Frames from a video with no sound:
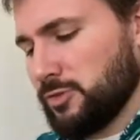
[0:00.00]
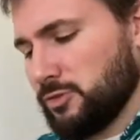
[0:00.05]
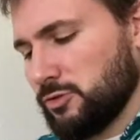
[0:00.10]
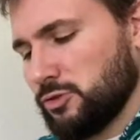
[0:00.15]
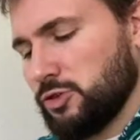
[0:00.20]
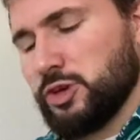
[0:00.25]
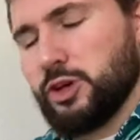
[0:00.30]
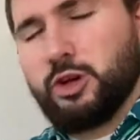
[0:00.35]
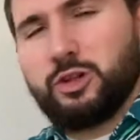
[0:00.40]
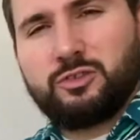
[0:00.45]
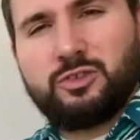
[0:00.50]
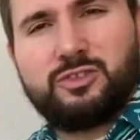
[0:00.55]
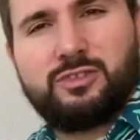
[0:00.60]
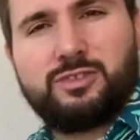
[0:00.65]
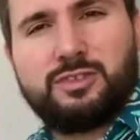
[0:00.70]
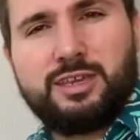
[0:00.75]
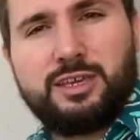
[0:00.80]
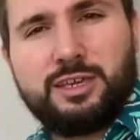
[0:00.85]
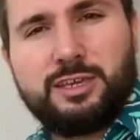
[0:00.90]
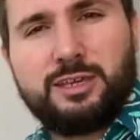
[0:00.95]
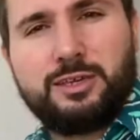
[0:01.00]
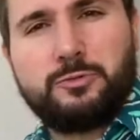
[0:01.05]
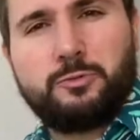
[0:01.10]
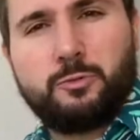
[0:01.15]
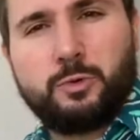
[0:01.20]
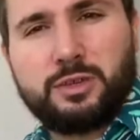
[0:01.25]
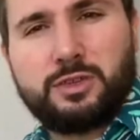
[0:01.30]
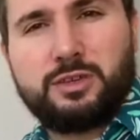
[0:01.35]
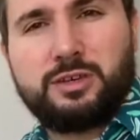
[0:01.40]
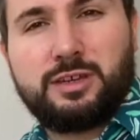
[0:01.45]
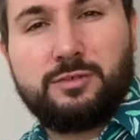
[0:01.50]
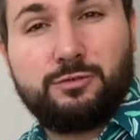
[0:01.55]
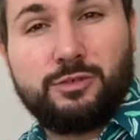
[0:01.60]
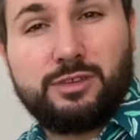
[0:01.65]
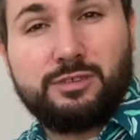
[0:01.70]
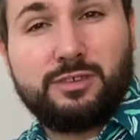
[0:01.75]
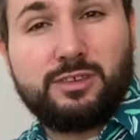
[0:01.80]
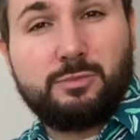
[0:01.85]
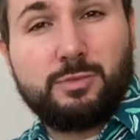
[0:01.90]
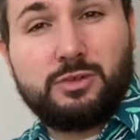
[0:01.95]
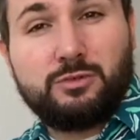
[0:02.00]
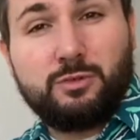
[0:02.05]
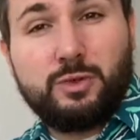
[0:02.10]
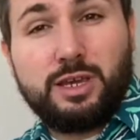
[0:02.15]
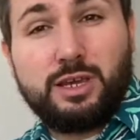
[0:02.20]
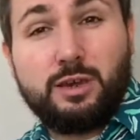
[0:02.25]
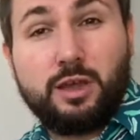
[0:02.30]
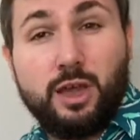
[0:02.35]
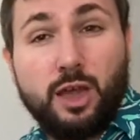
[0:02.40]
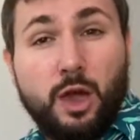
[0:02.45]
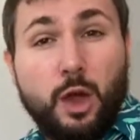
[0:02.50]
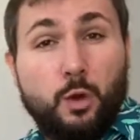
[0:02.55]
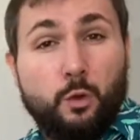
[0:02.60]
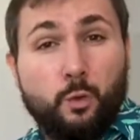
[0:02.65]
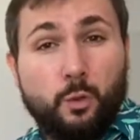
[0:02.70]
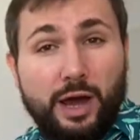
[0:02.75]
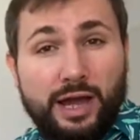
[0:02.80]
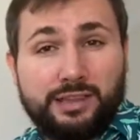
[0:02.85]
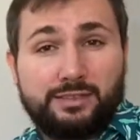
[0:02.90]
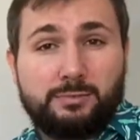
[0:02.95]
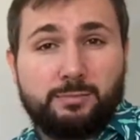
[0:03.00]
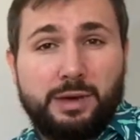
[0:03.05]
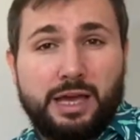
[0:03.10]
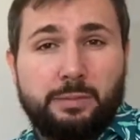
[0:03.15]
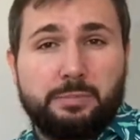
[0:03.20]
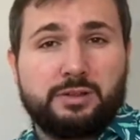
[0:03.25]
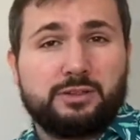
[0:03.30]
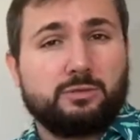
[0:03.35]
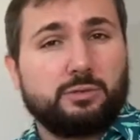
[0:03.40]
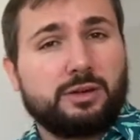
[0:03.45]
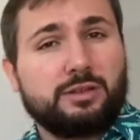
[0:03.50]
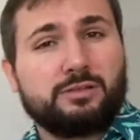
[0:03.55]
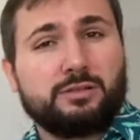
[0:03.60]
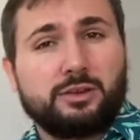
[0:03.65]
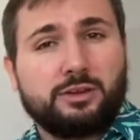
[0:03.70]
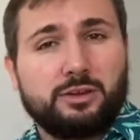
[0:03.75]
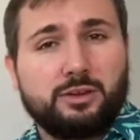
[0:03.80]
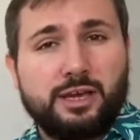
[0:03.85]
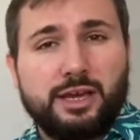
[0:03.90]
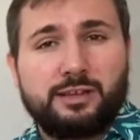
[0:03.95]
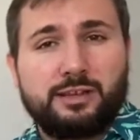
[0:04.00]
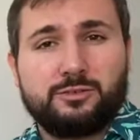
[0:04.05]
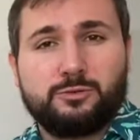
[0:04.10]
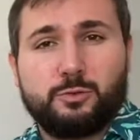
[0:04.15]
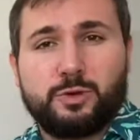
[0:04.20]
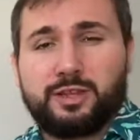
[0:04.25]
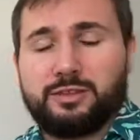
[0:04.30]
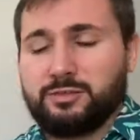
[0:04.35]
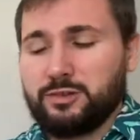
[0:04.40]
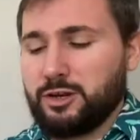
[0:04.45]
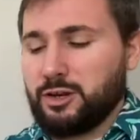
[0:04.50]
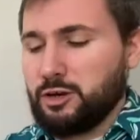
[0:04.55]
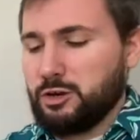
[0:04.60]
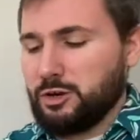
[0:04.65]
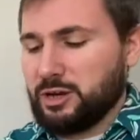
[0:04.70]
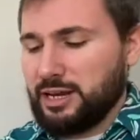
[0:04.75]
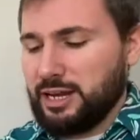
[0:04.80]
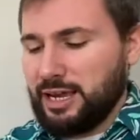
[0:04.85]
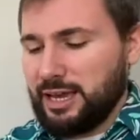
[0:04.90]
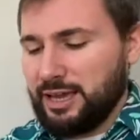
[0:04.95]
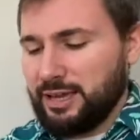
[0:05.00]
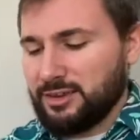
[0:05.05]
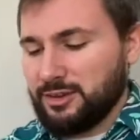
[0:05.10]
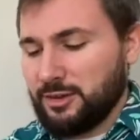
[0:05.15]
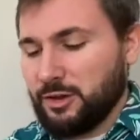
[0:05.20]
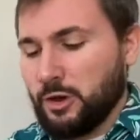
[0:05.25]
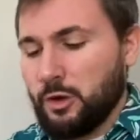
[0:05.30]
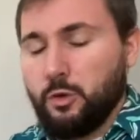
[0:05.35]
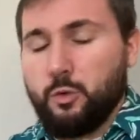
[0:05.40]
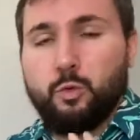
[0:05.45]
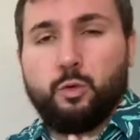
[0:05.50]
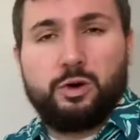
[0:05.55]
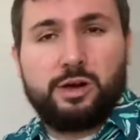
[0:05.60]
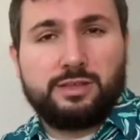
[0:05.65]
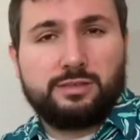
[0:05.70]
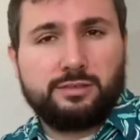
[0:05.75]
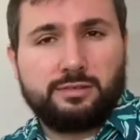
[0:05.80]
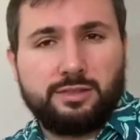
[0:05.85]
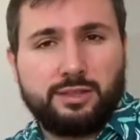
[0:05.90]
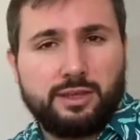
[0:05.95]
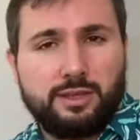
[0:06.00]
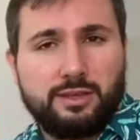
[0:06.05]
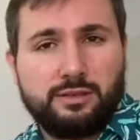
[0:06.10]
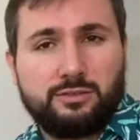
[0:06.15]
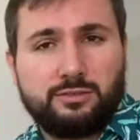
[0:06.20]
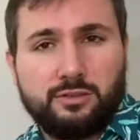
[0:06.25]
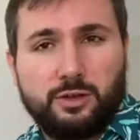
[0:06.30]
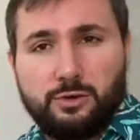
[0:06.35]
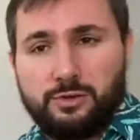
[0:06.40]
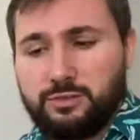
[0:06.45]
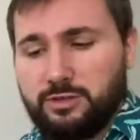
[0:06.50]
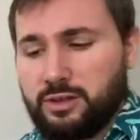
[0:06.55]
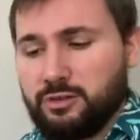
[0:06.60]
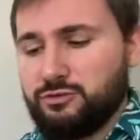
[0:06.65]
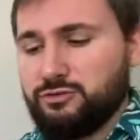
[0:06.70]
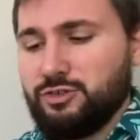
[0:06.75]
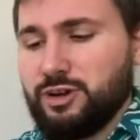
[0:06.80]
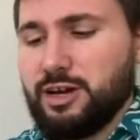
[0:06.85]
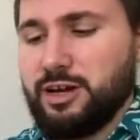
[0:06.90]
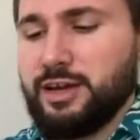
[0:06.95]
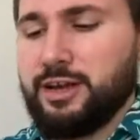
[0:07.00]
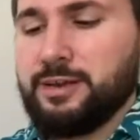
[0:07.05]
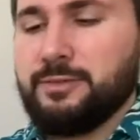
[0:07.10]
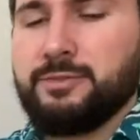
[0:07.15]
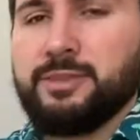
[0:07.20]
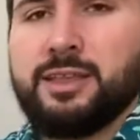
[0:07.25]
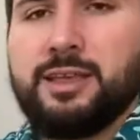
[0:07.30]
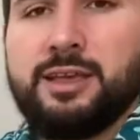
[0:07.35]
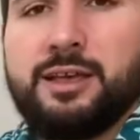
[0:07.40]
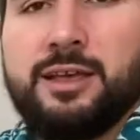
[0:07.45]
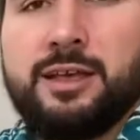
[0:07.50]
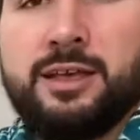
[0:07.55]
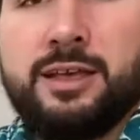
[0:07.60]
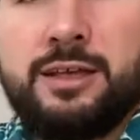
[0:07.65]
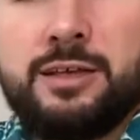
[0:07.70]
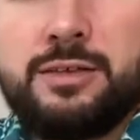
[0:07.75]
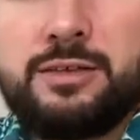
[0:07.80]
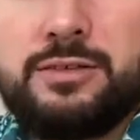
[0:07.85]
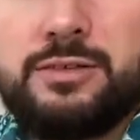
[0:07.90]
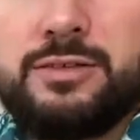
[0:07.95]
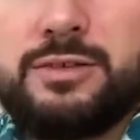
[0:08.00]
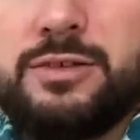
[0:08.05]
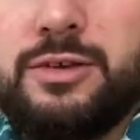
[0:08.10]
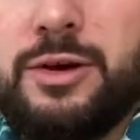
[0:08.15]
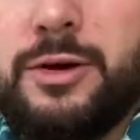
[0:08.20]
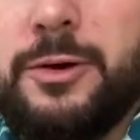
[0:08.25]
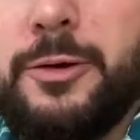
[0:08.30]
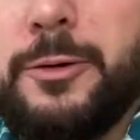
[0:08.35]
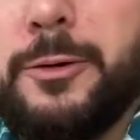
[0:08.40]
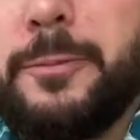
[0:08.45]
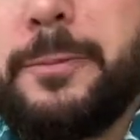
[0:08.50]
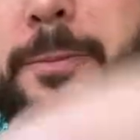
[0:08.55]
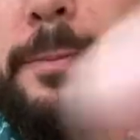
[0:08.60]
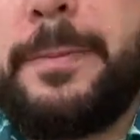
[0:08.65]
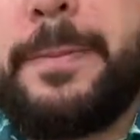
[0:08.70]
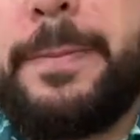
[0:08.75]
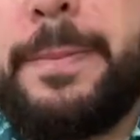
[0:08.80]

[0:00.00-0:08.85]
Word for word: you can also see what the difference is between wet pebbles, what it's gonna and what it's gonna look like once the stones are dry. So